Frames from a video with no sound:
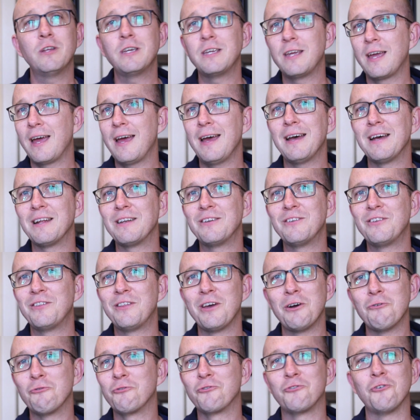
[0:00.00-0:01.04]
he had,
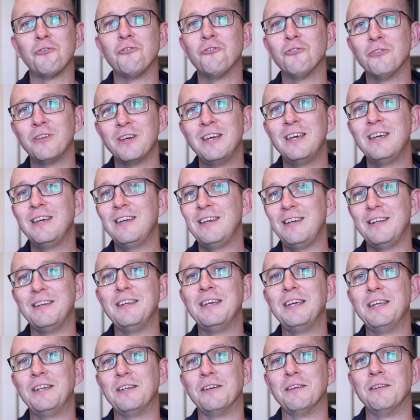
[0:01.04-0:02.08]
that was all he
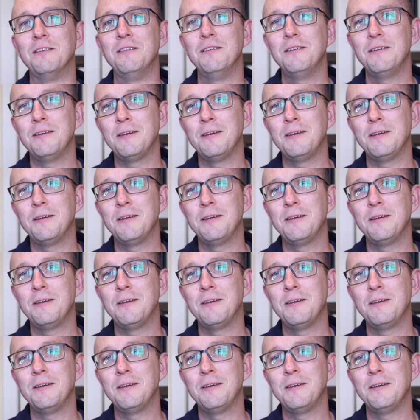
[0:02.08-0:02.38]
needed.